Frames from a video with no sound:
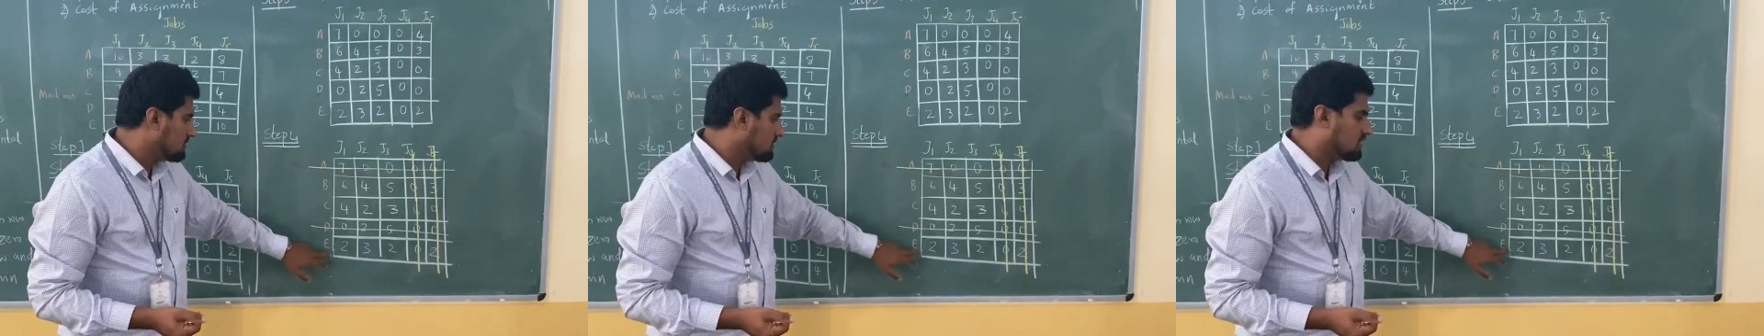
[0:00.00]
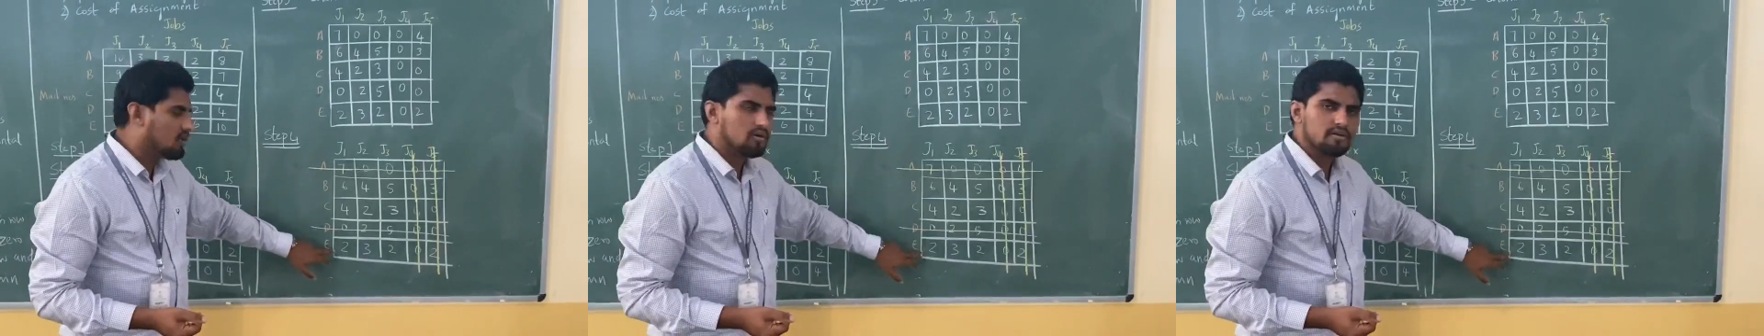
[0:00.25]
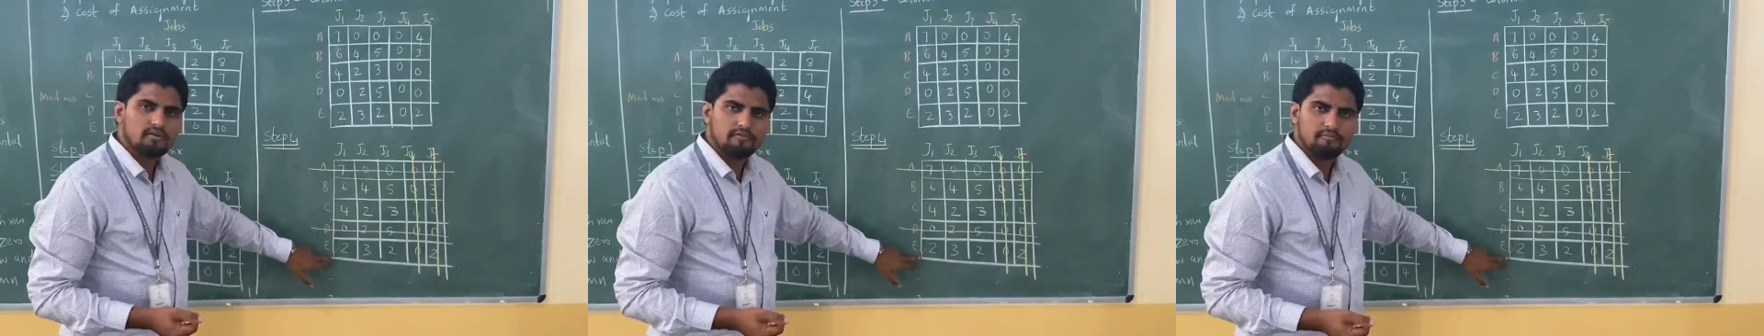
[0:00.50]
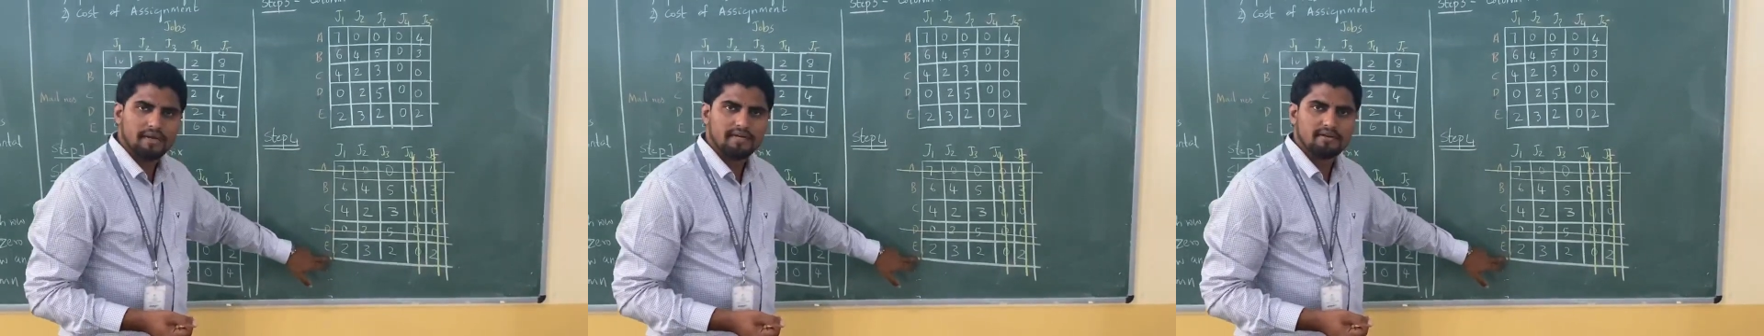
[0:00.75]
the order of
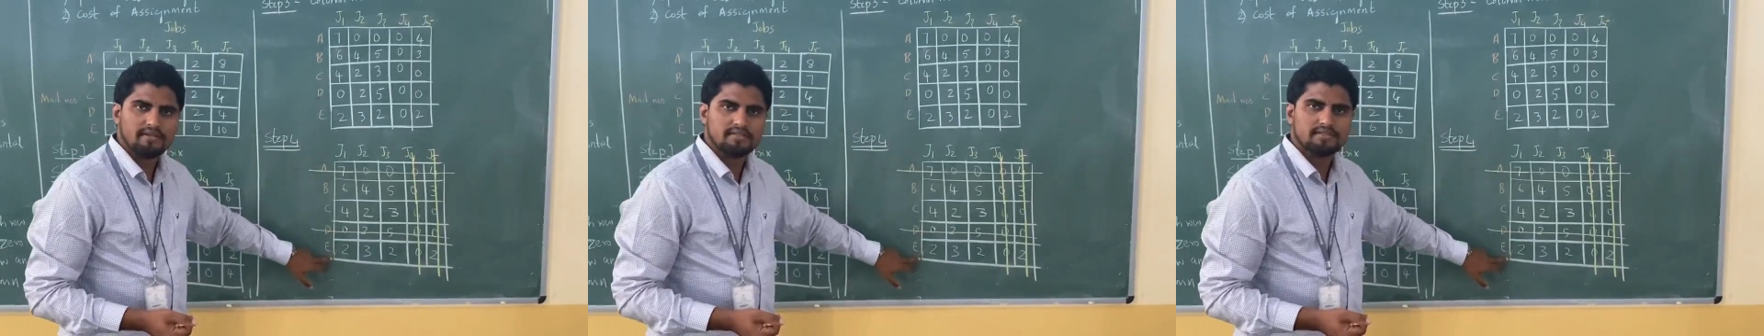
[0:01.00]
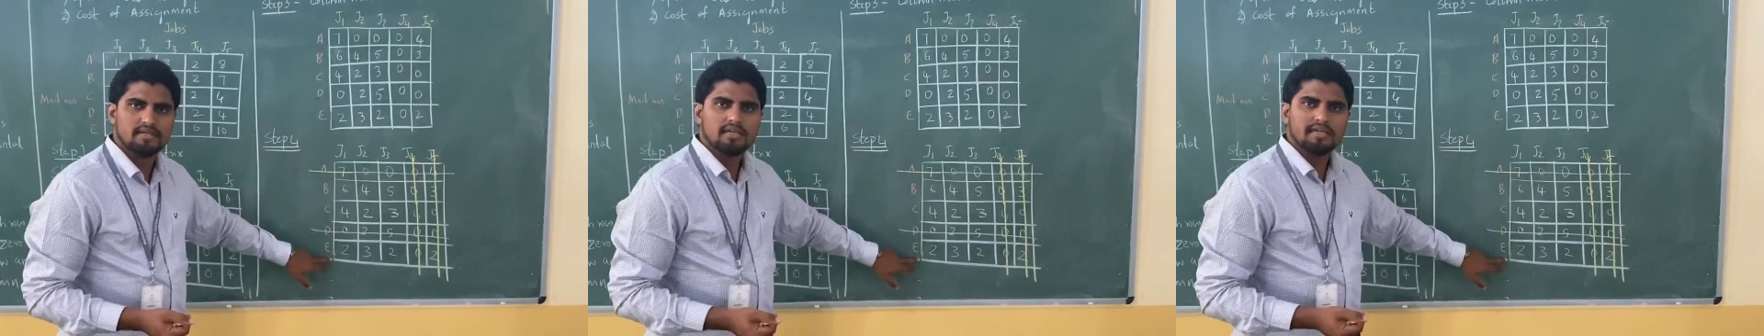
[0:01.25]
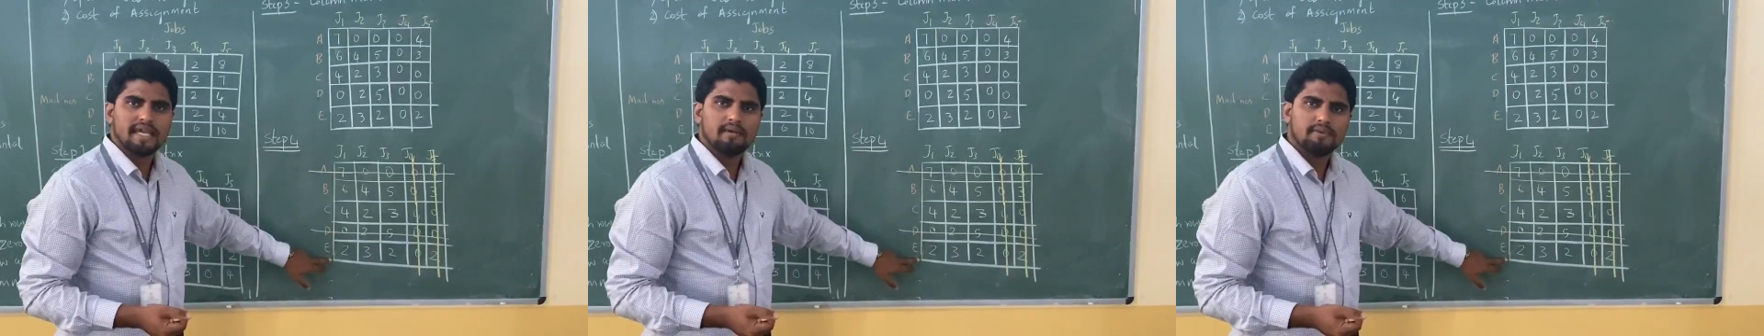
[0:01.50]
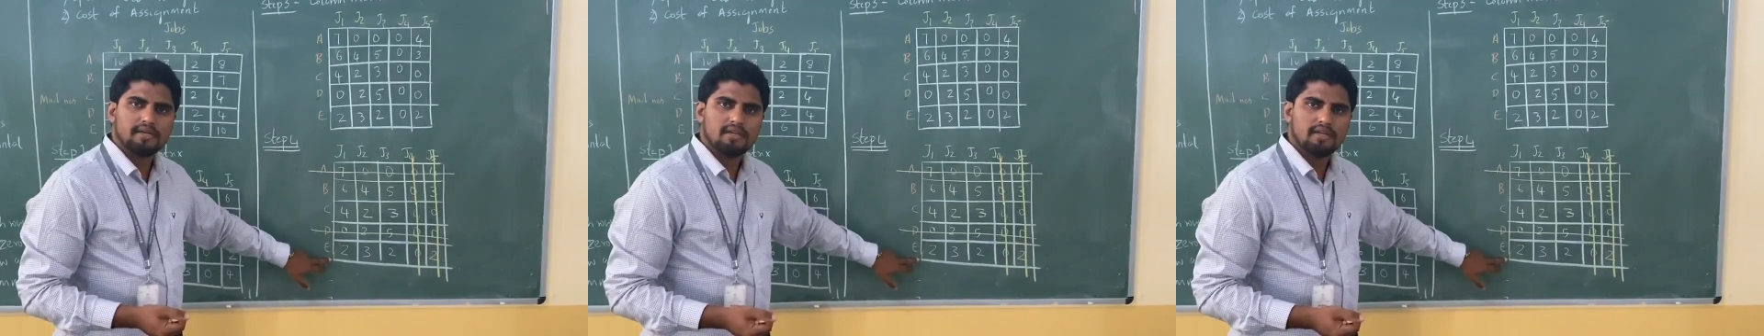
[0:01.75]
matrix.
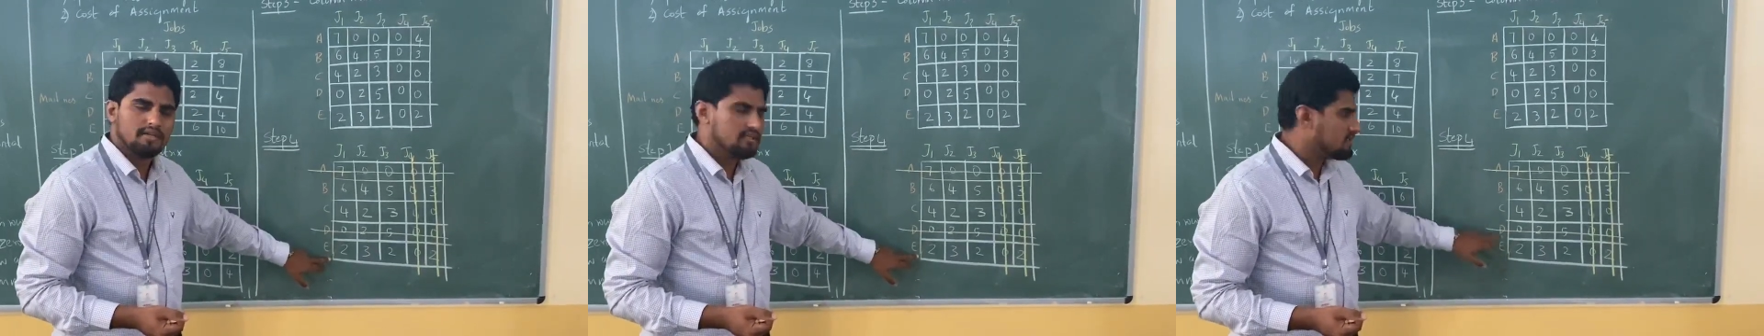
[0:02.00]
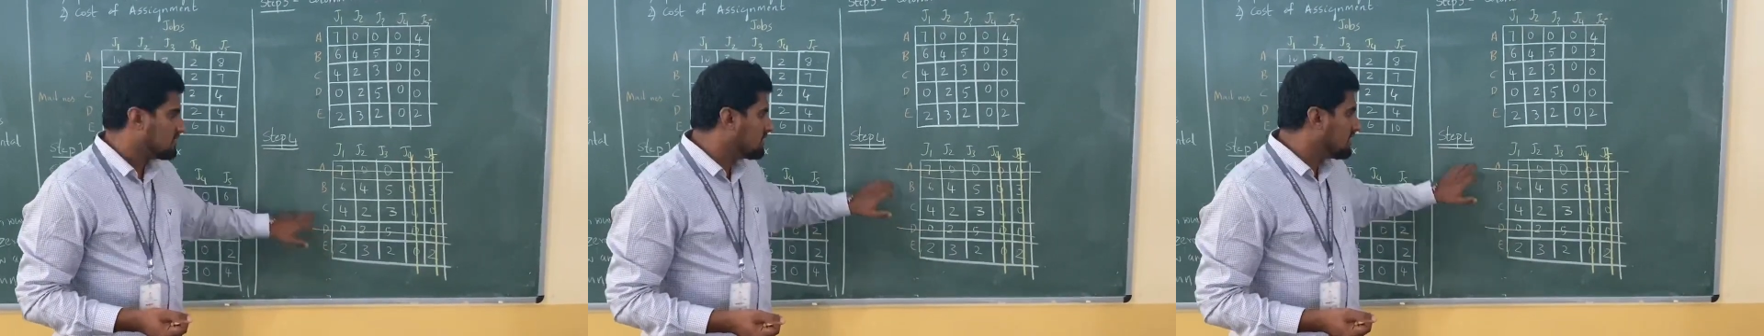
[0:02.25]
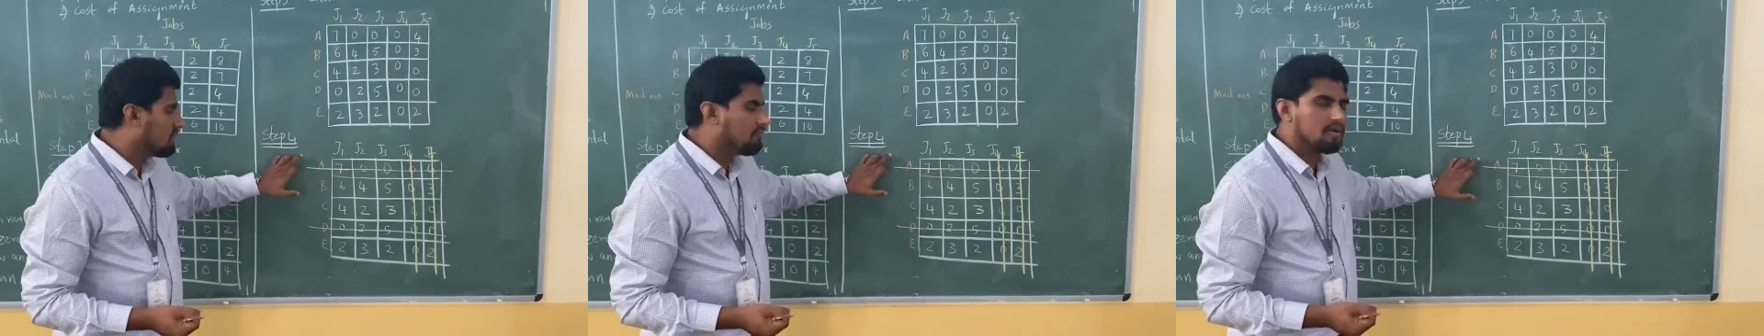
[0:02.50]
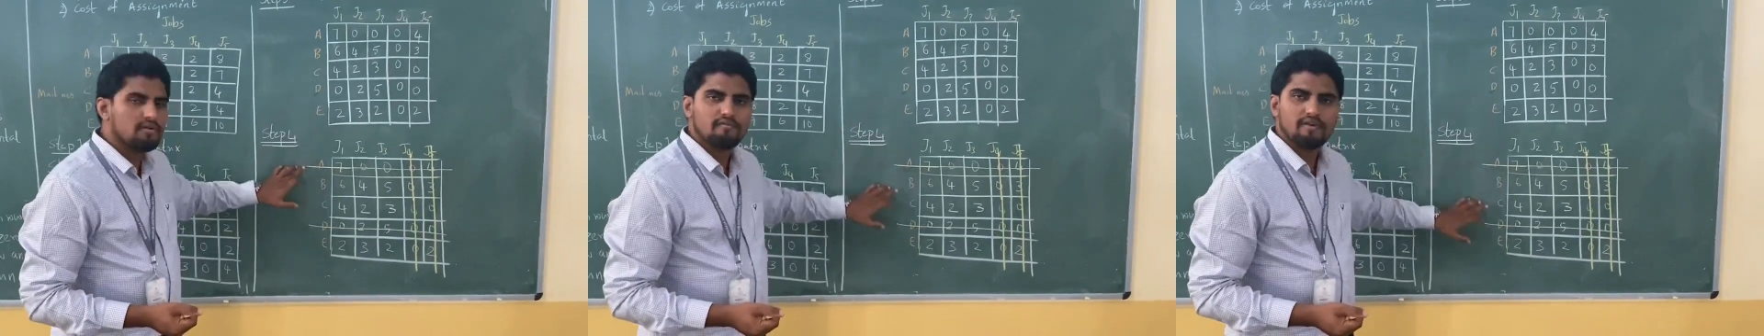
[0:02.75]
Capital N is the
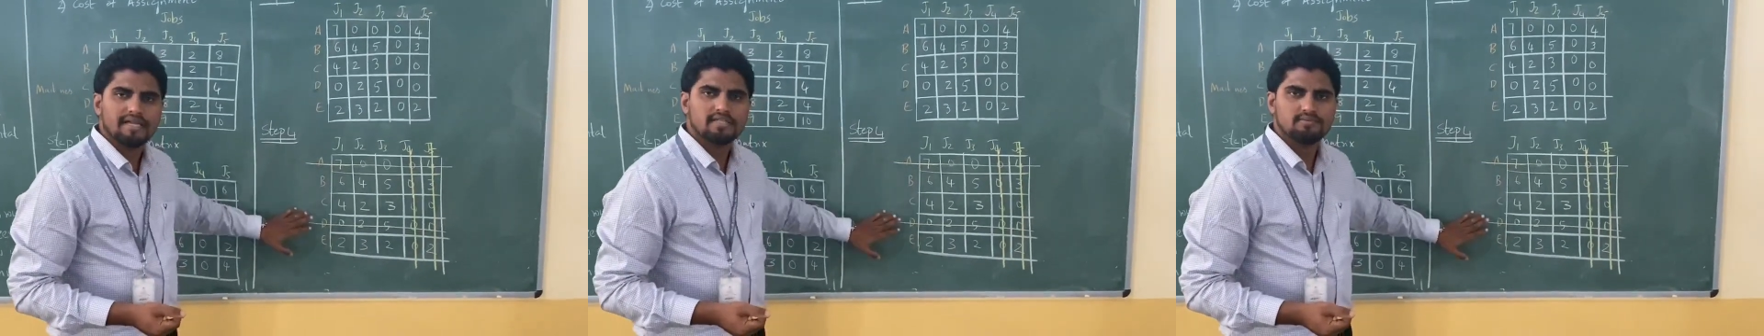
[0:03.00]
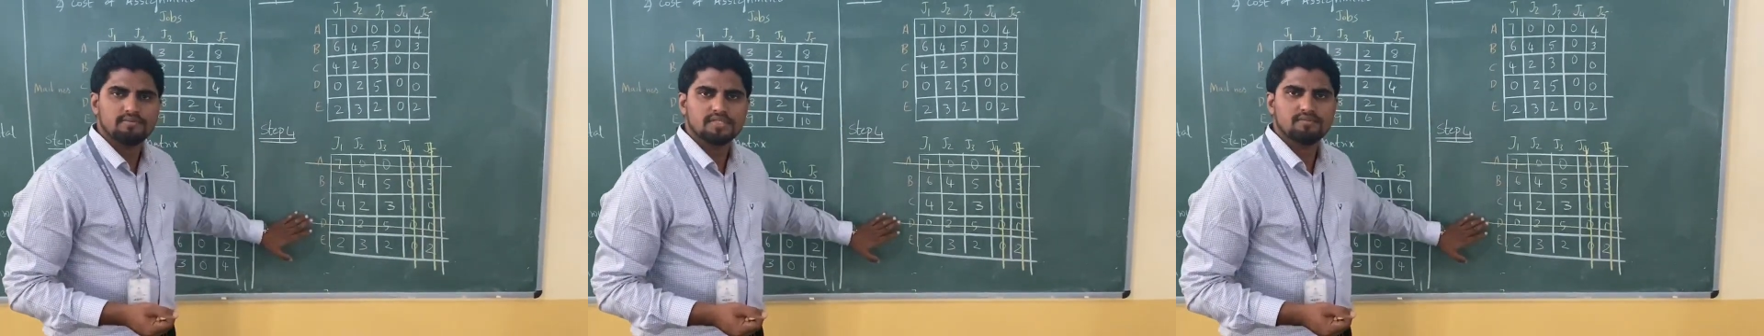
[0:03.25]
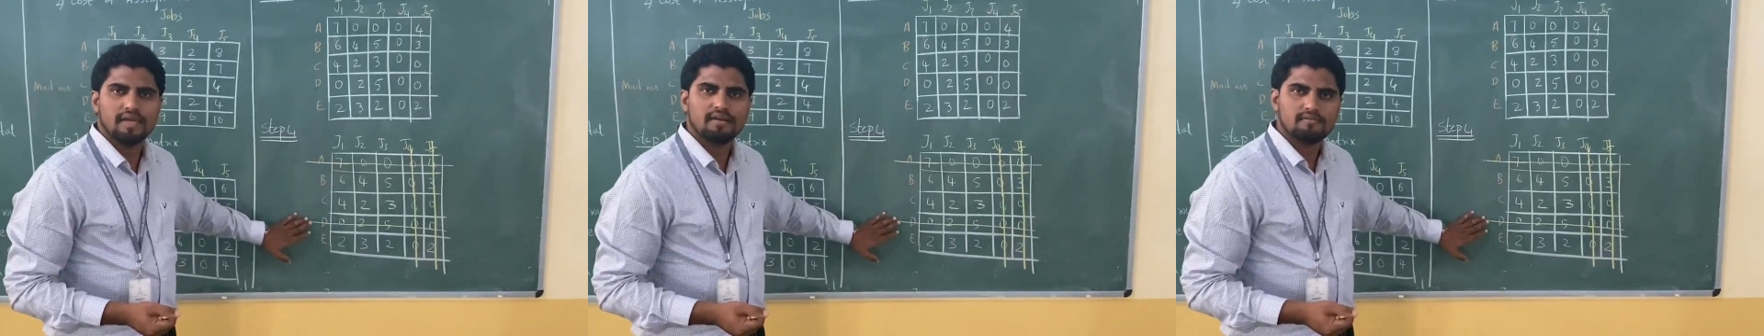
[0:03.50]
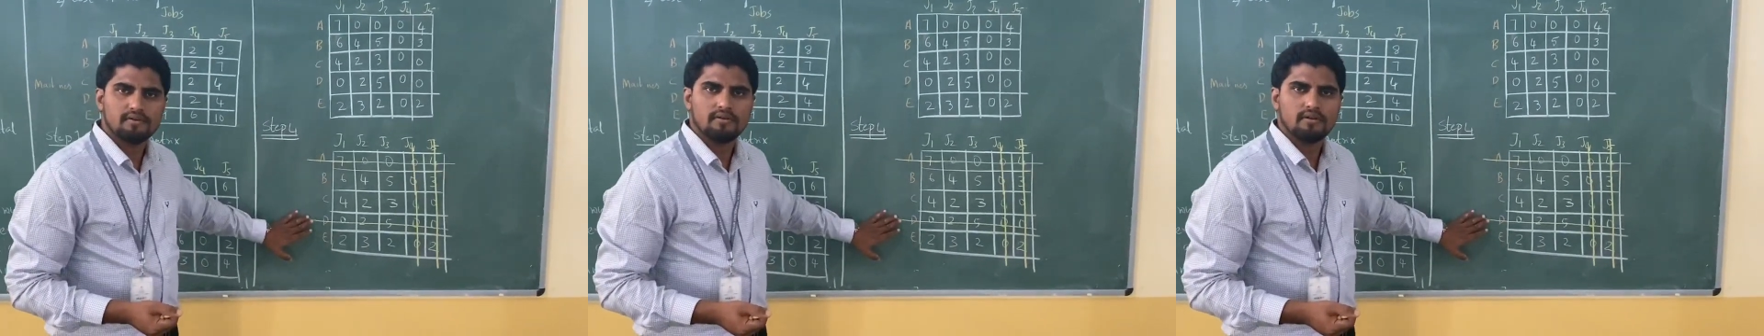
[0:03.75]
number of lines which we have
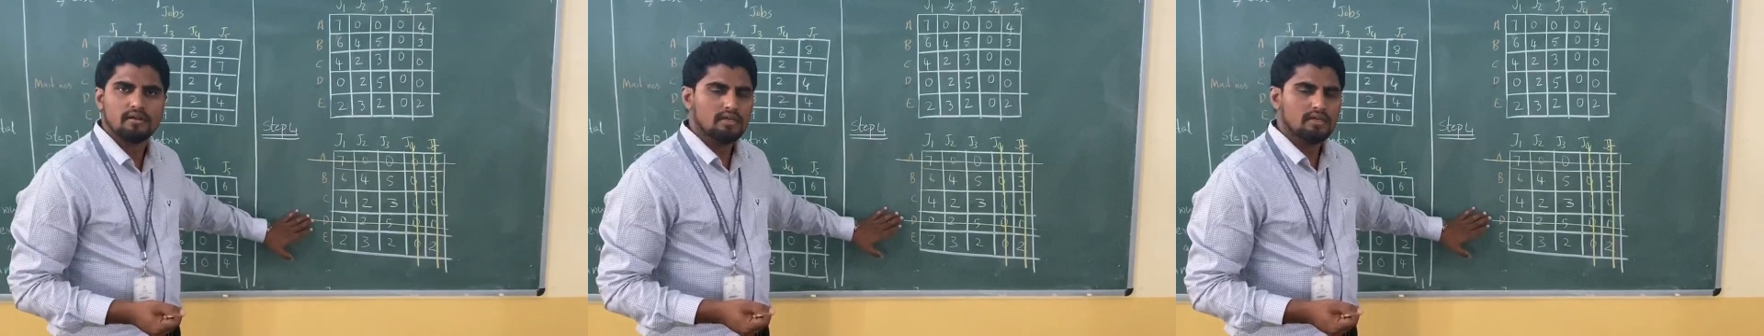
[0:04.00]
drawn.